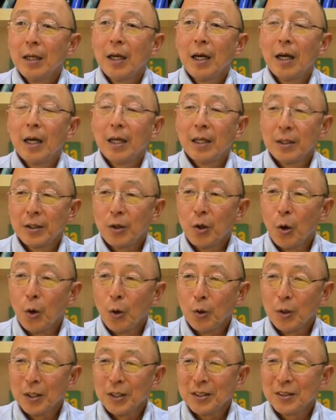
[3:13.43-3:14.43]
Uh, and the
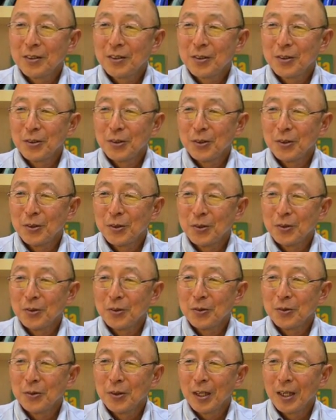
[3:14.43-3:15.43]
goal is
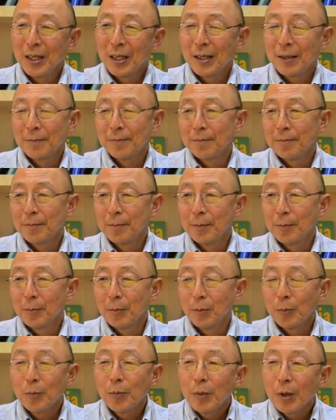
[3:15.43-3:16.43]
to, um,